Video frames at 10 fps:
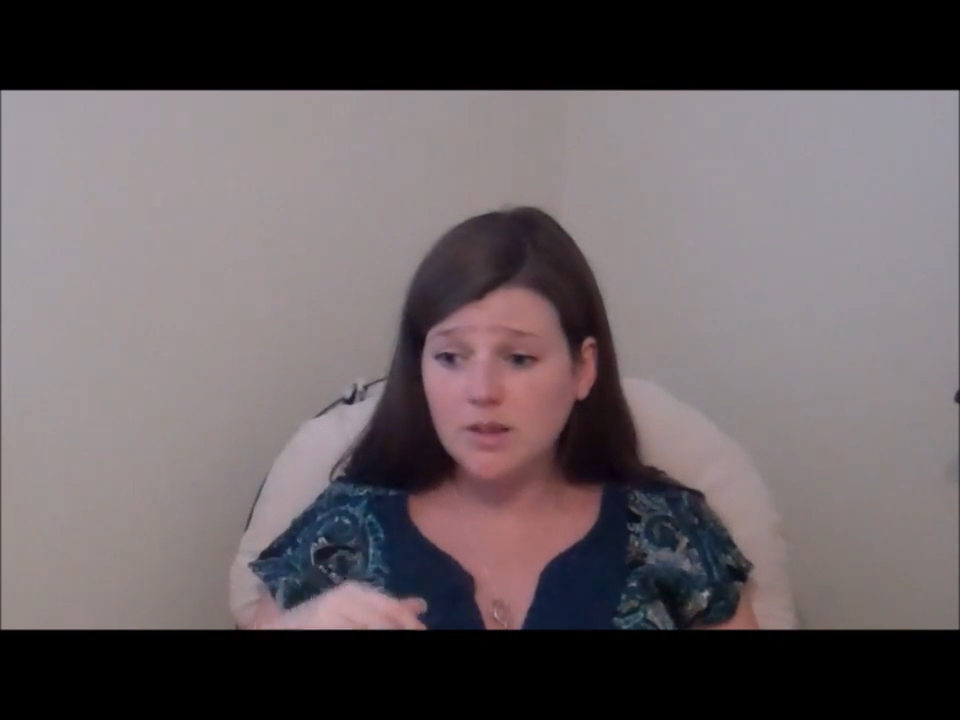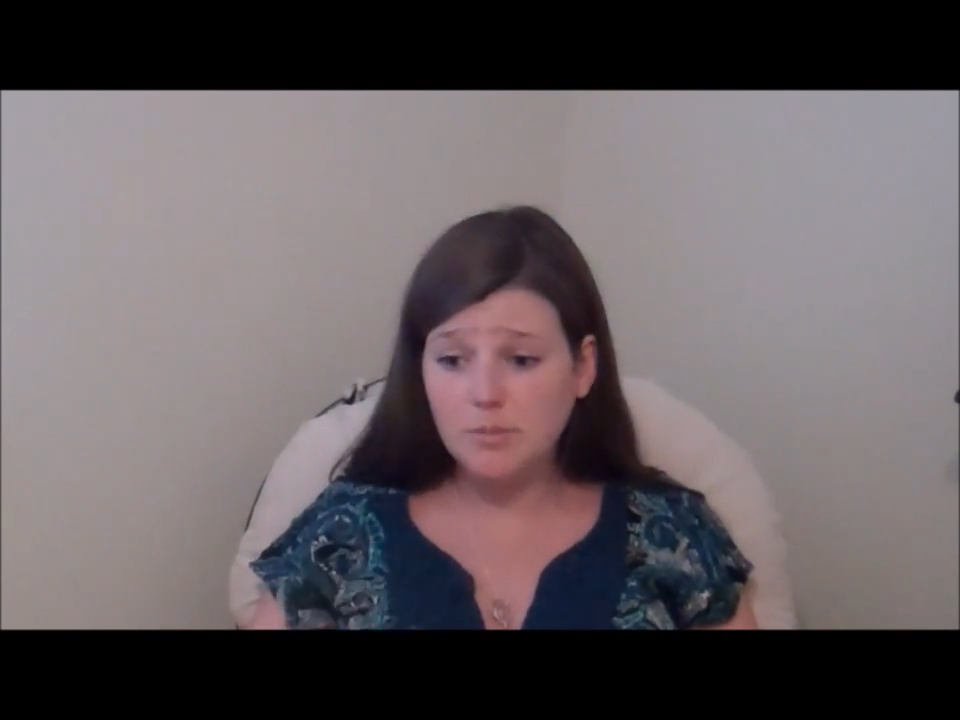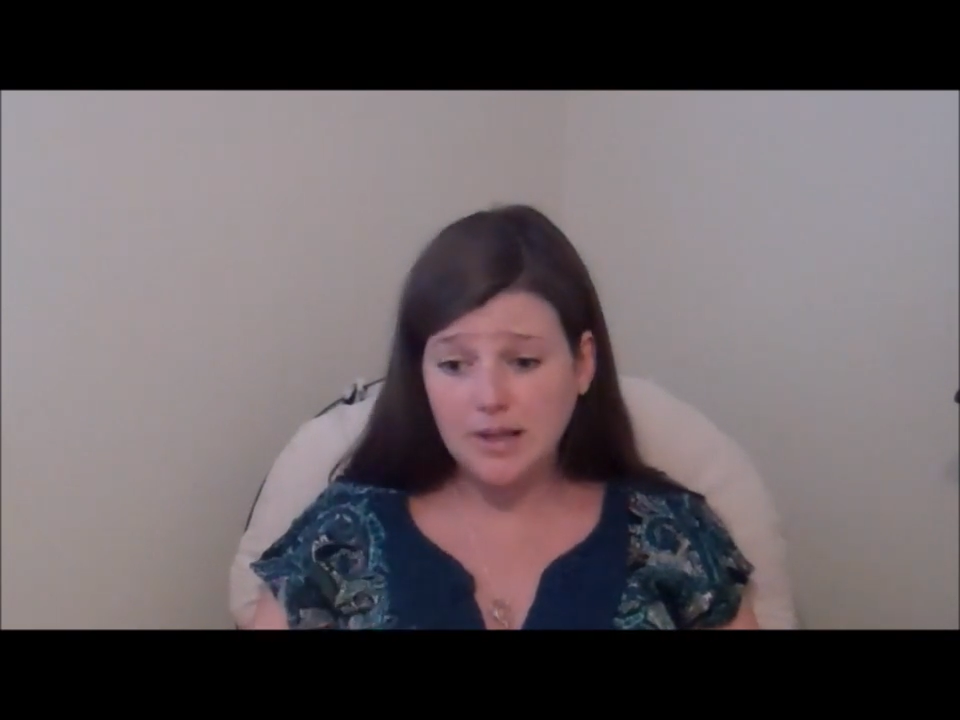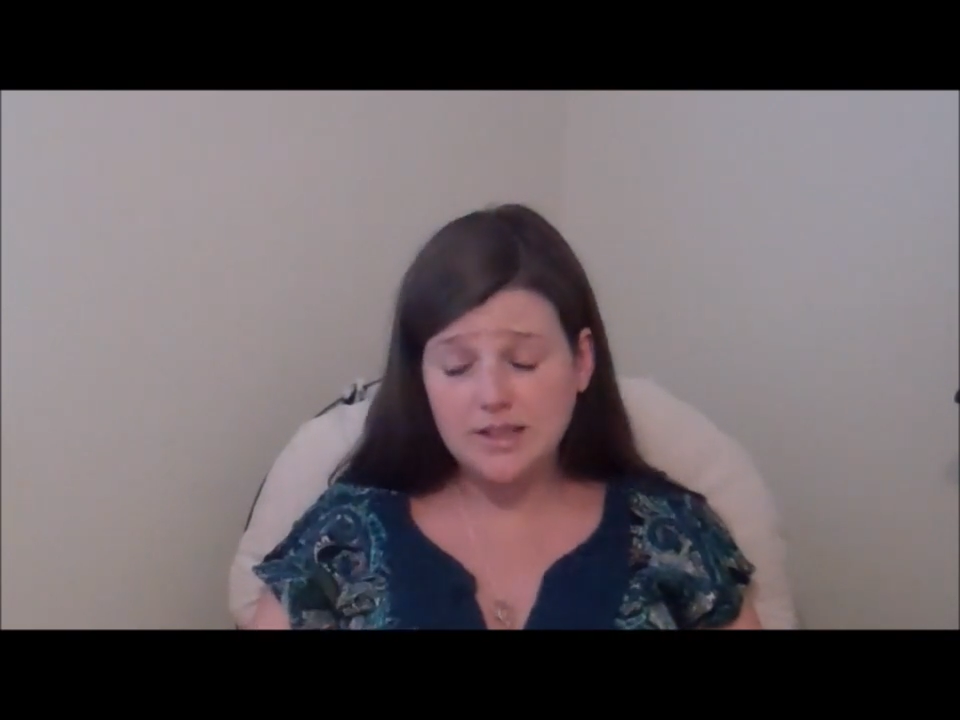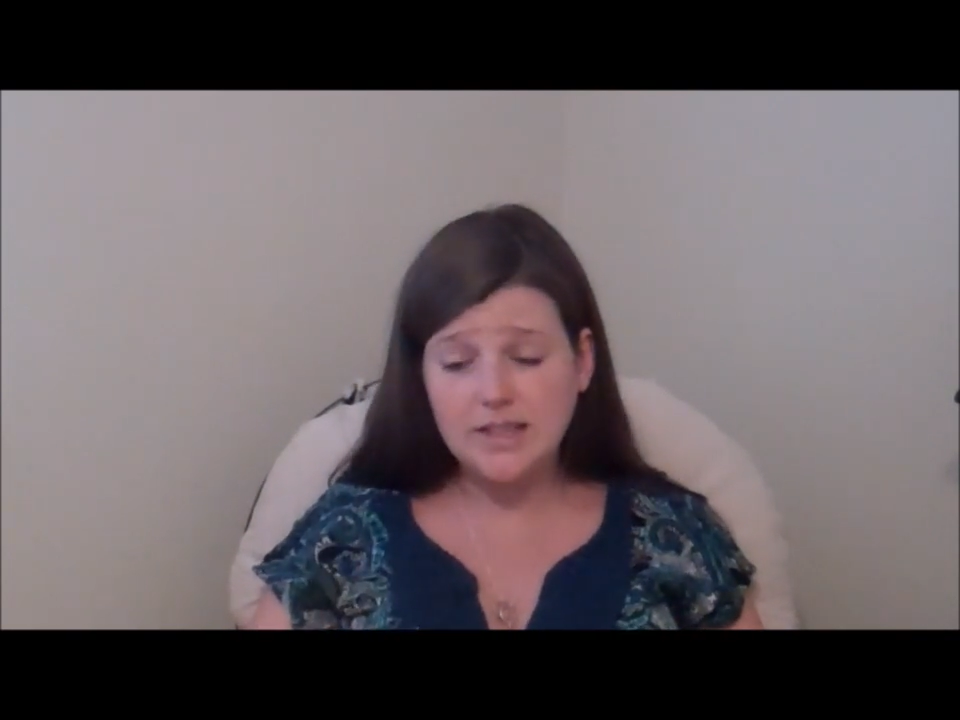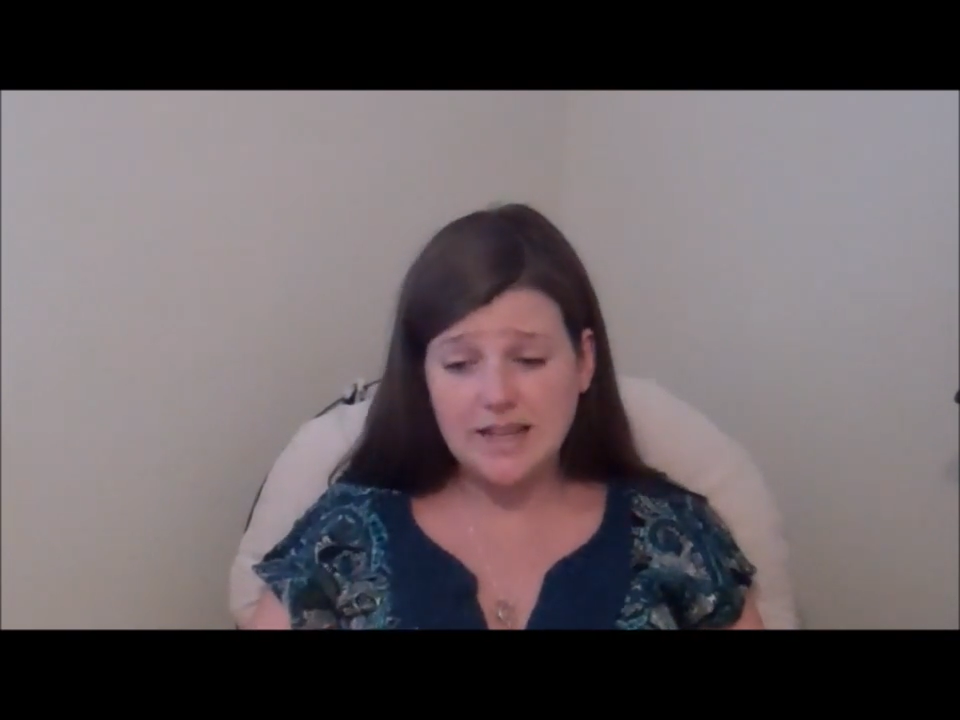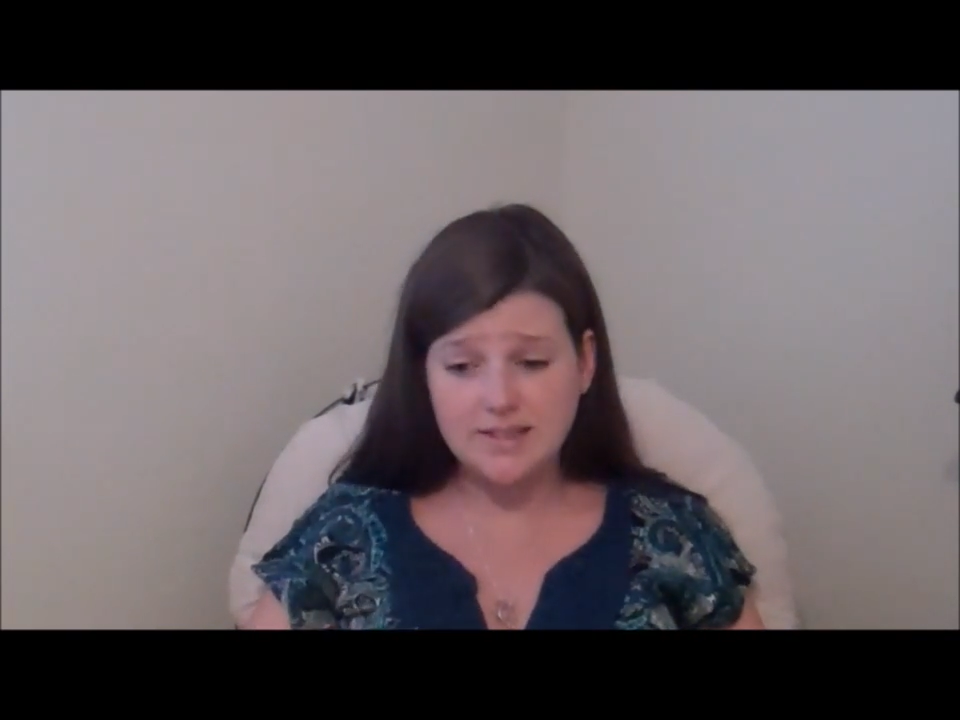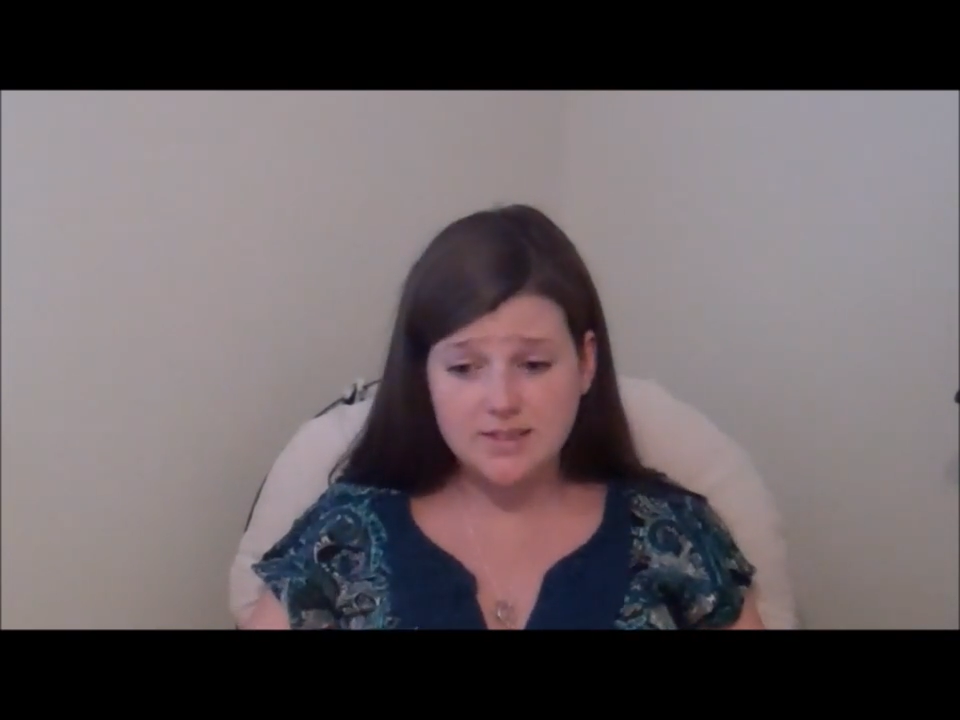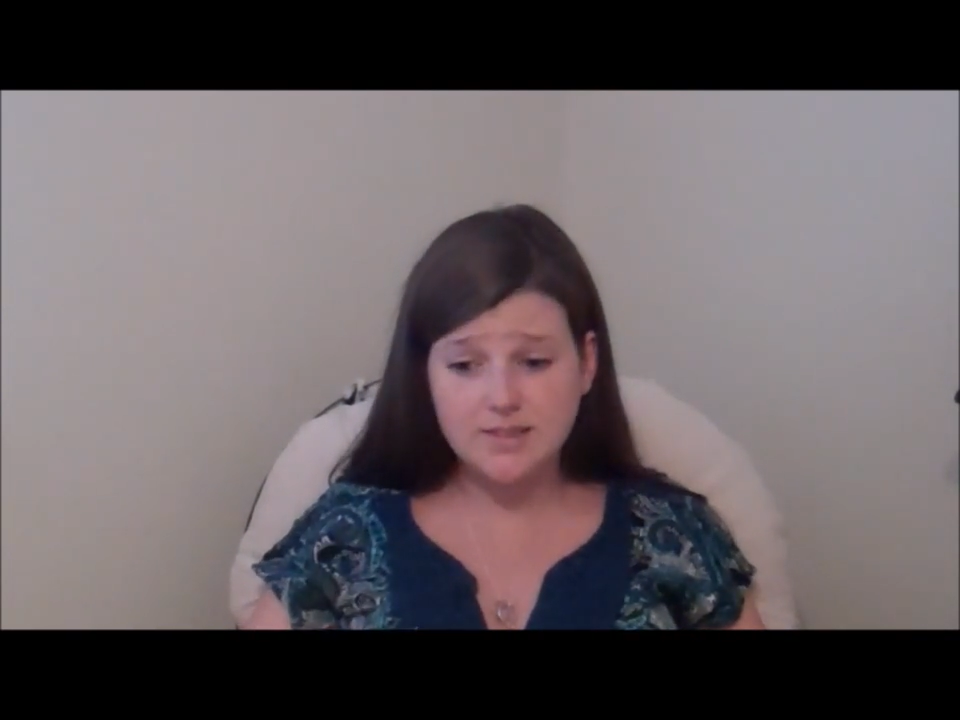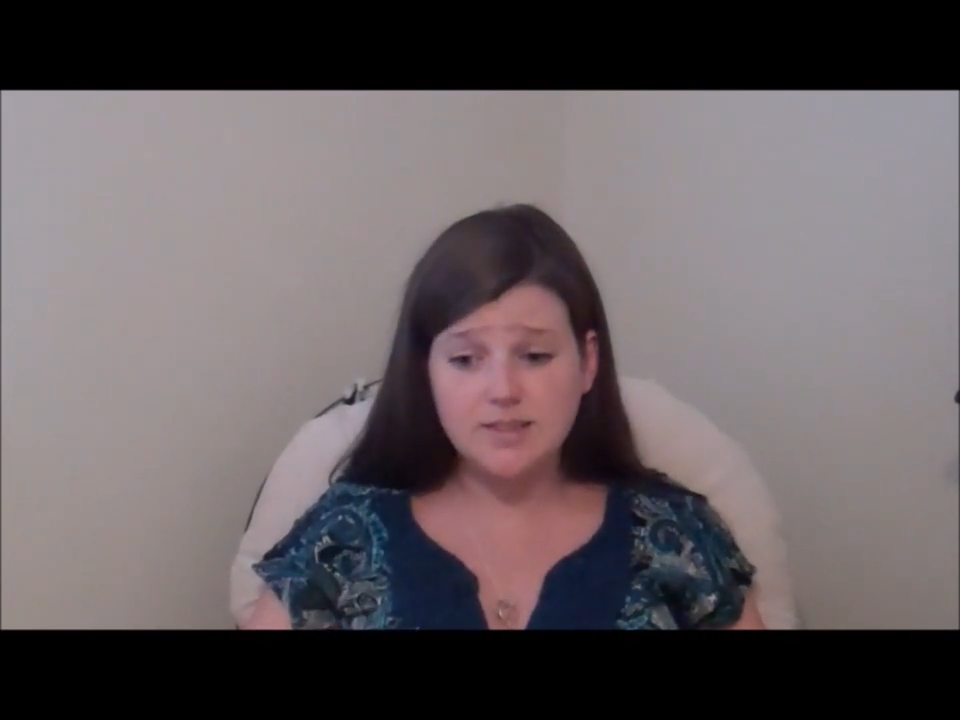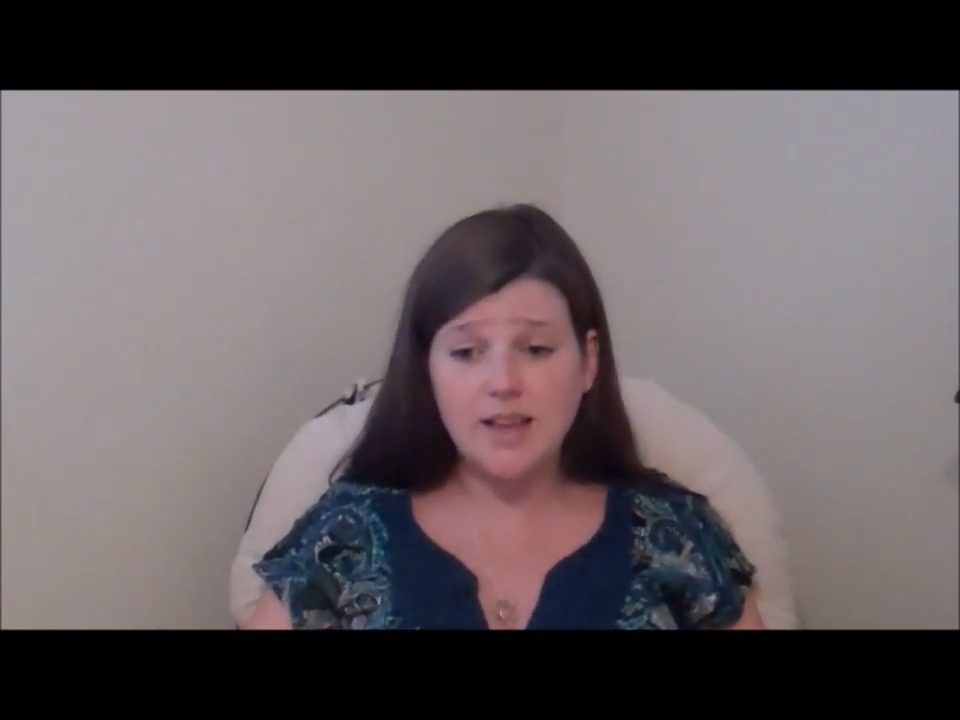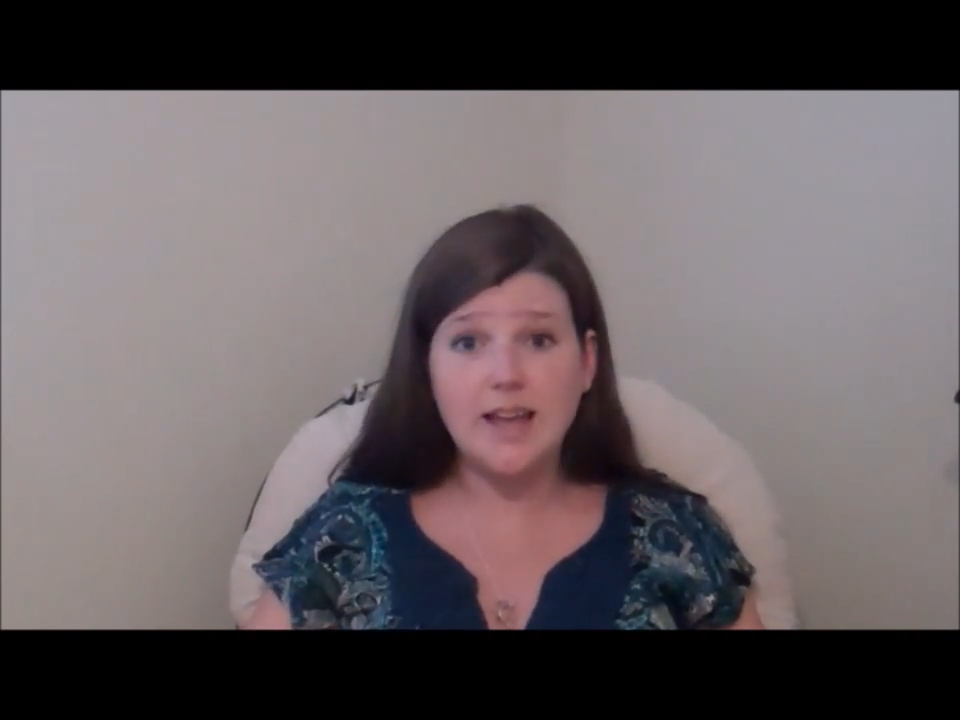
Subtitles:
But yes,